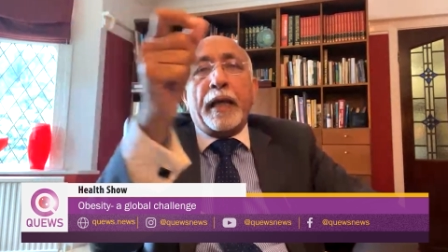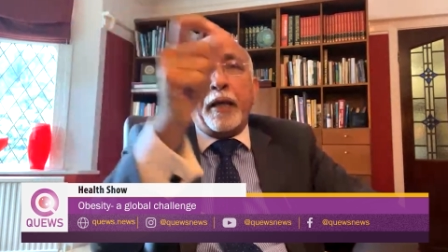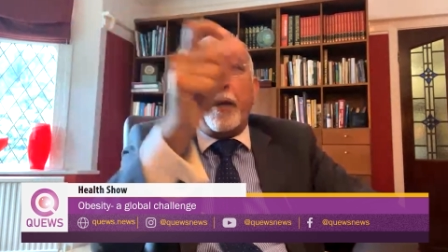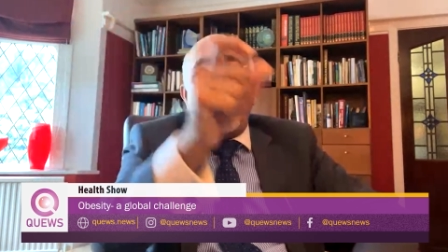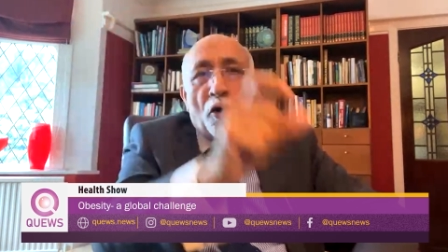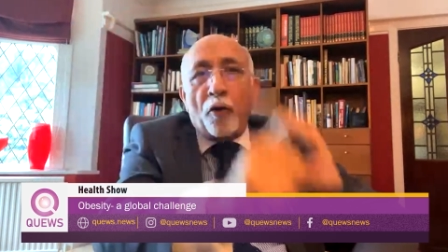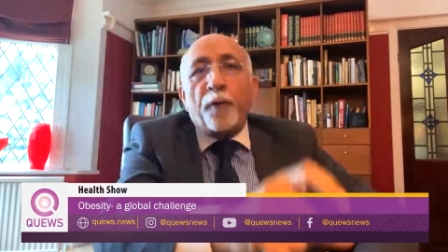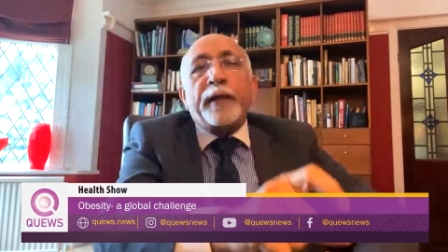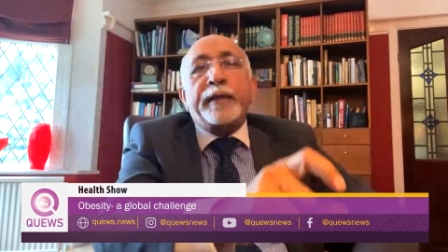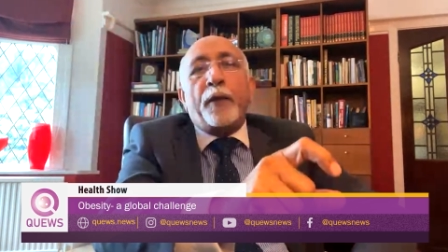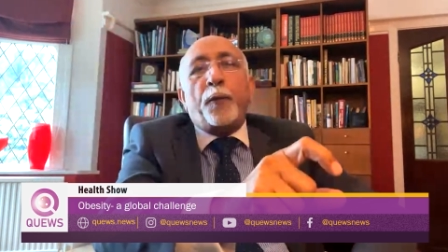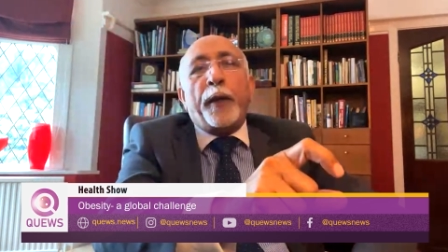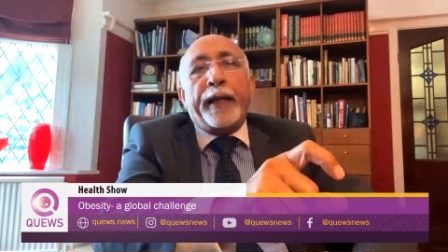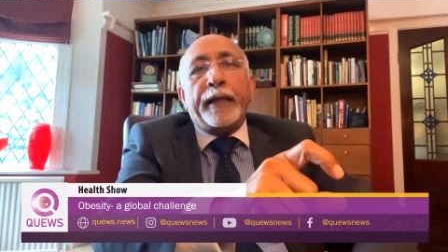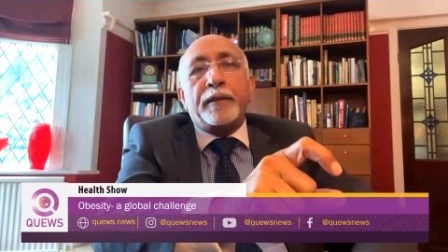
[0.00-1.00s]
along with
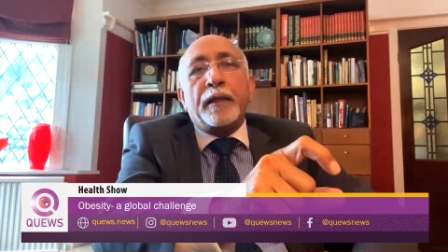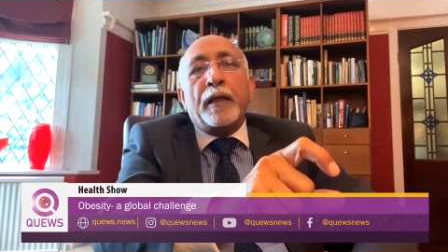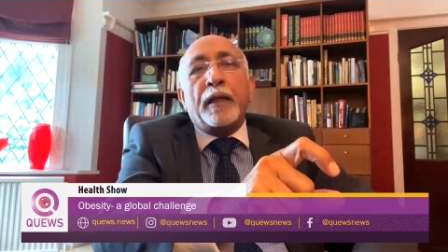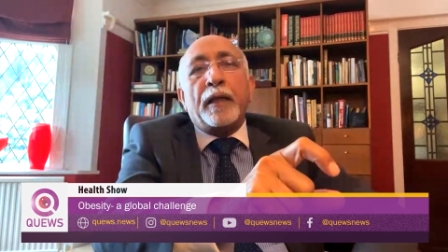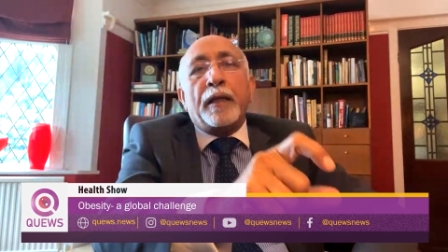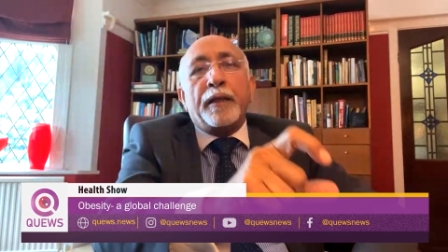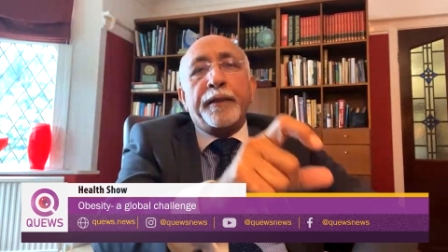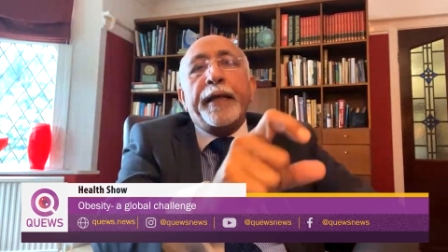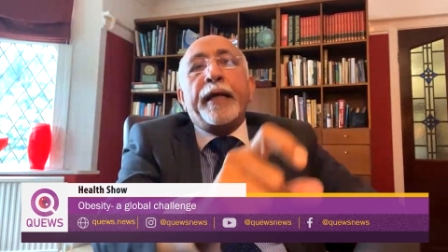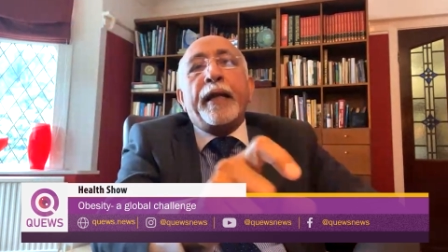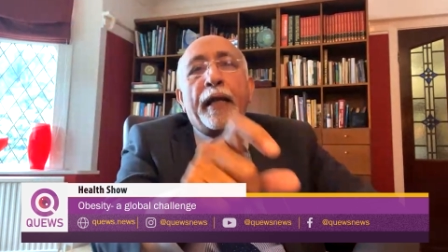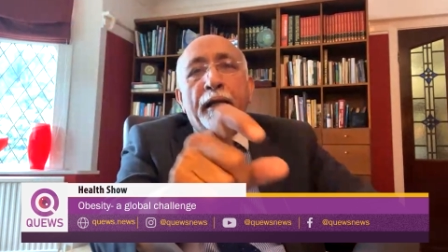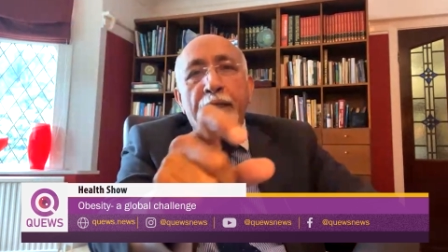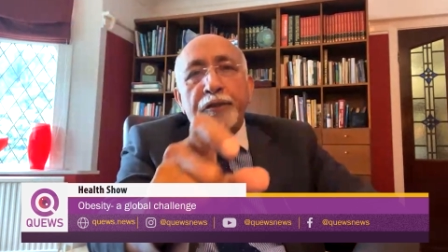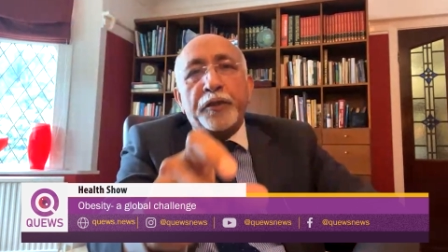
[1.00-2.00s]
their weight, they
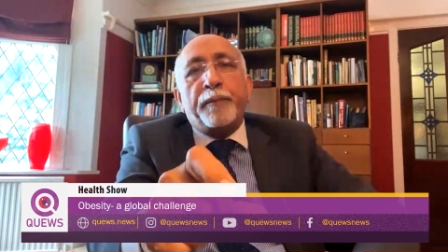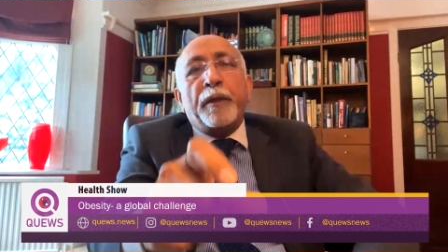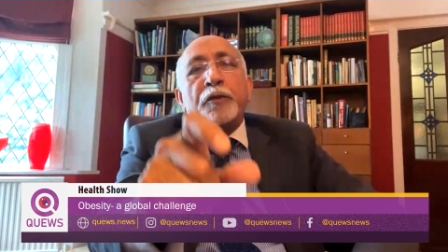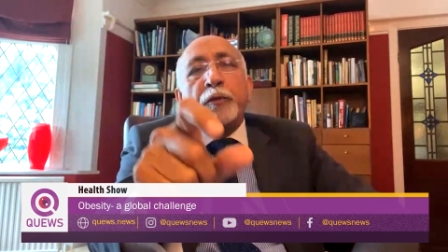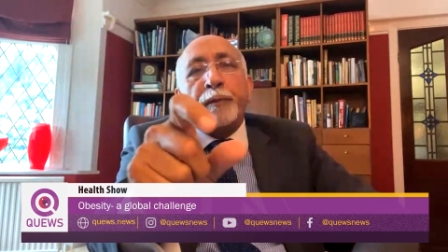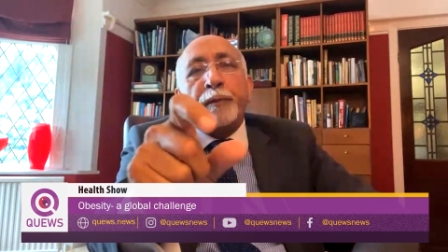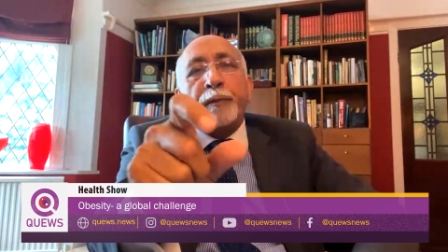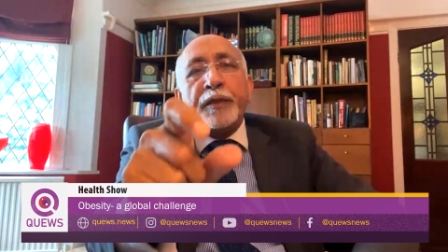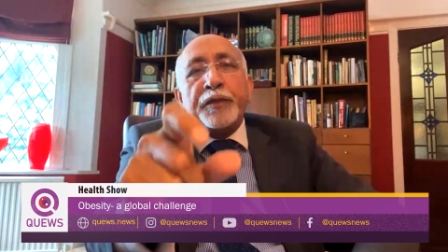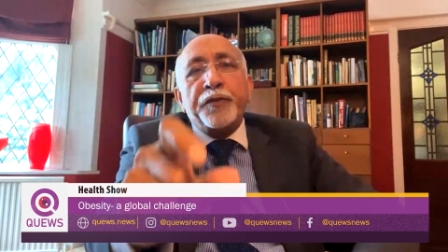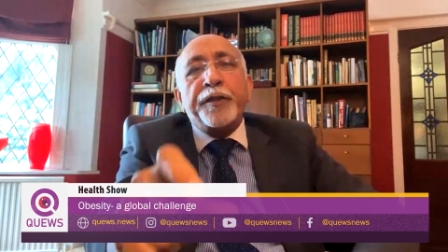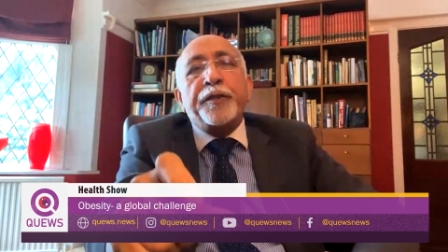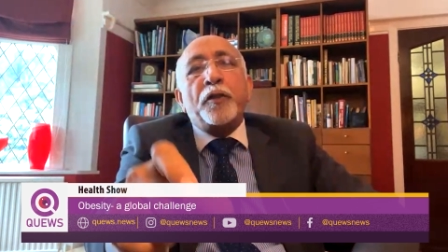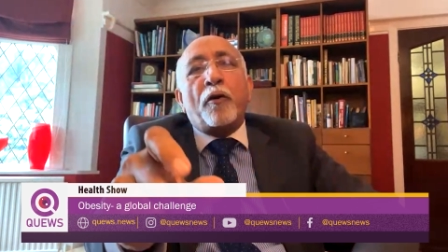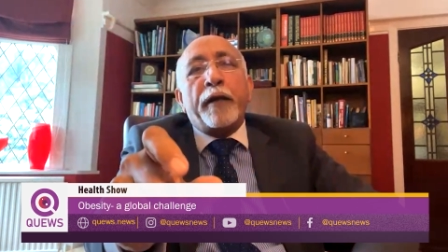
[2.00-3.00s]
are eligible to be
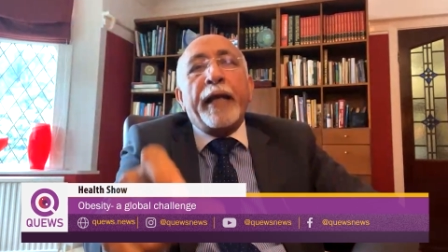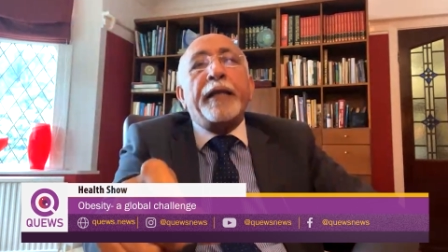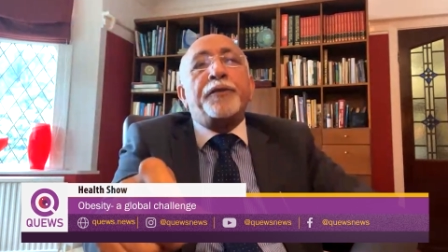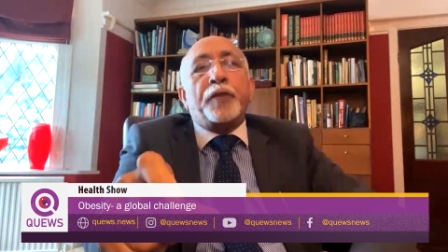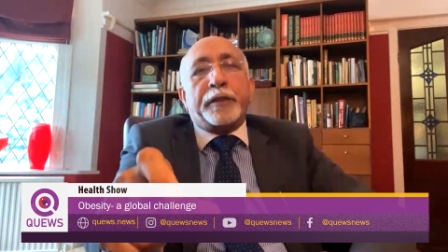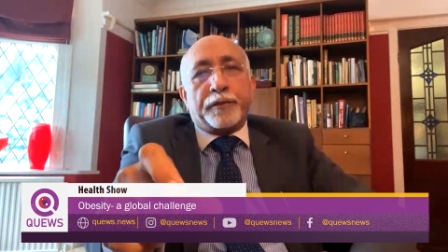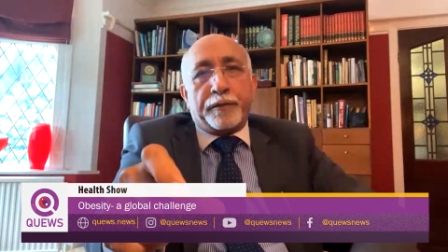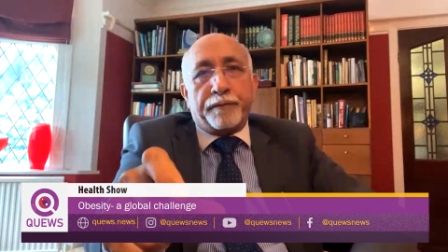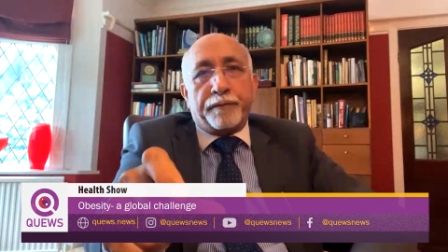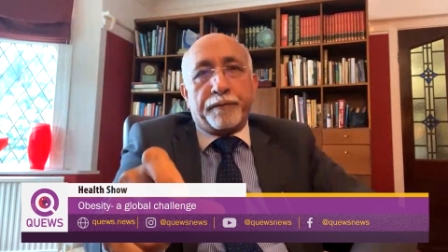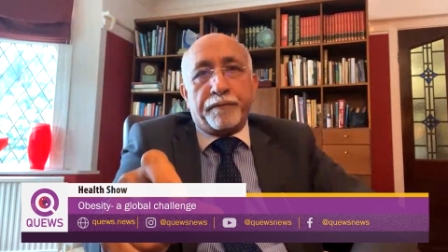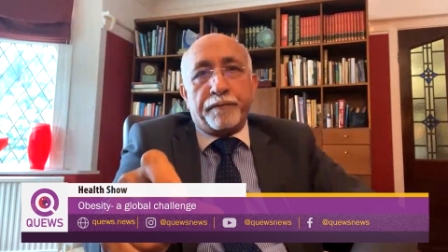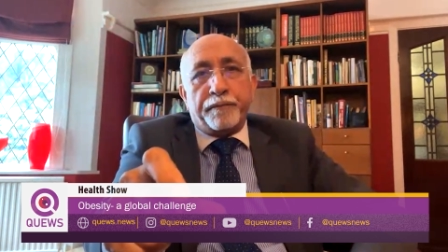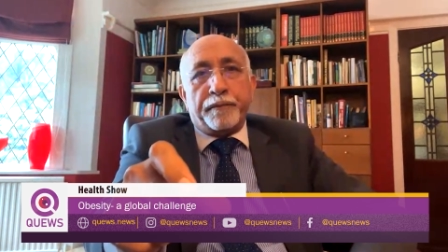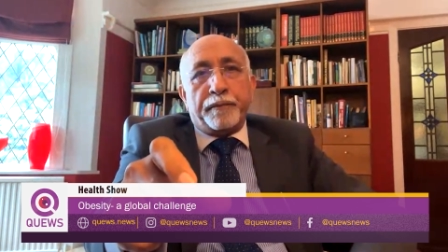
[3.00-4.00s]
treated on
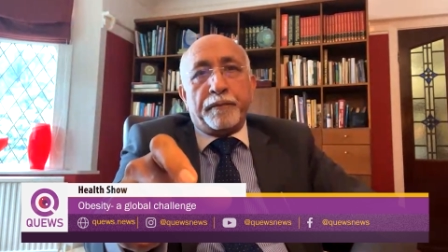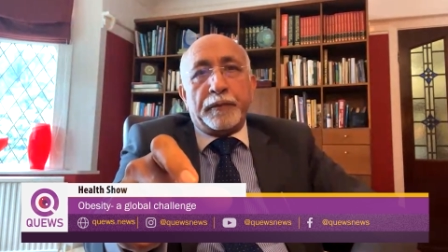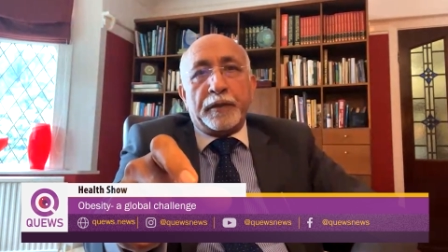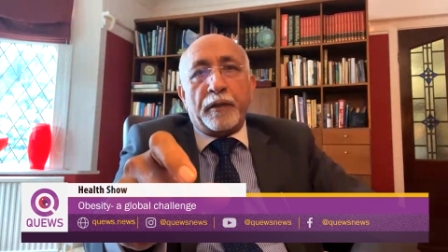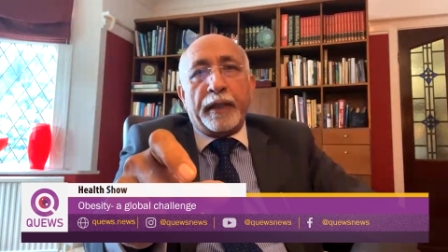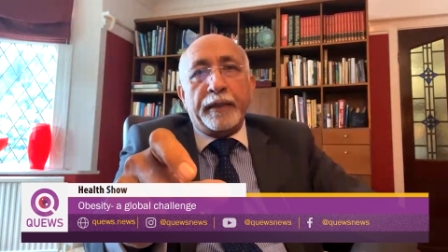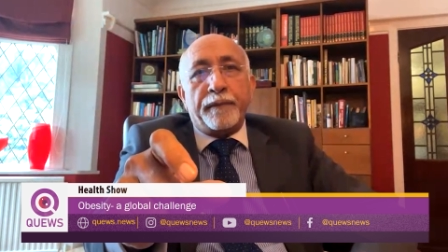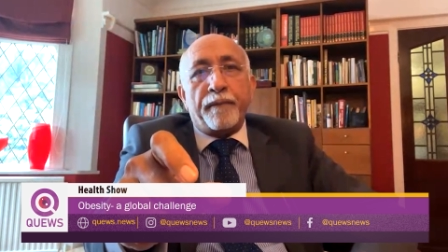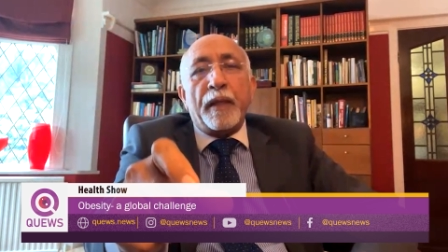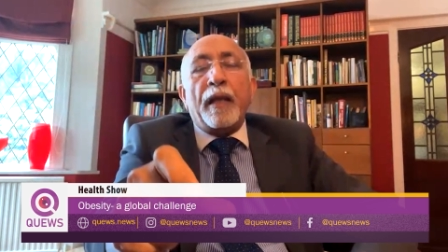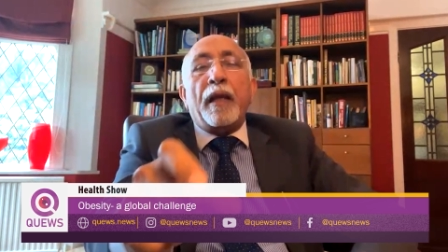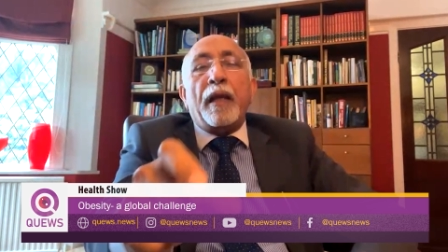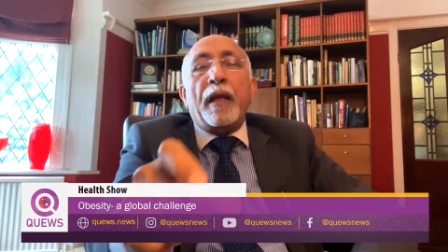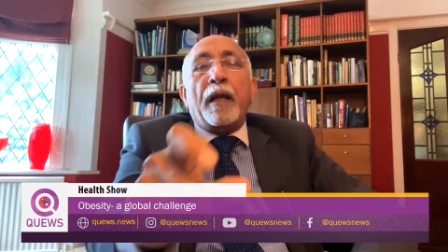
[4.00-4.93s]
NHS, right?